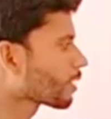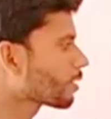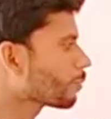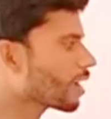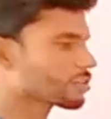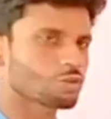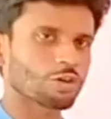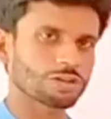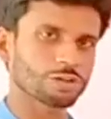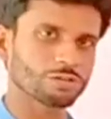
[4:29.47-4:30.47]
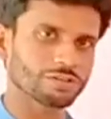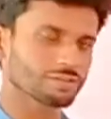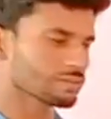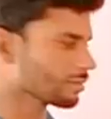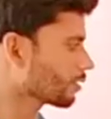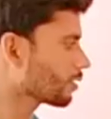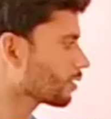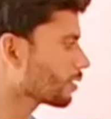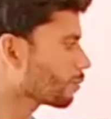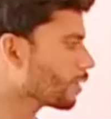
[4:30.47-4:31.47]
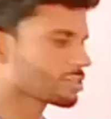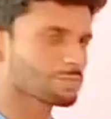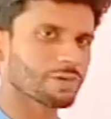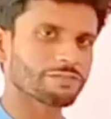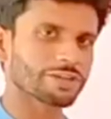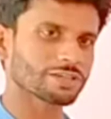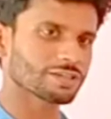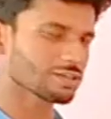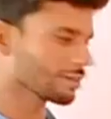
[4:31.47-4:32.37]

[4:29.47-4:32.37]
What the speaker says: past continuous, past perfect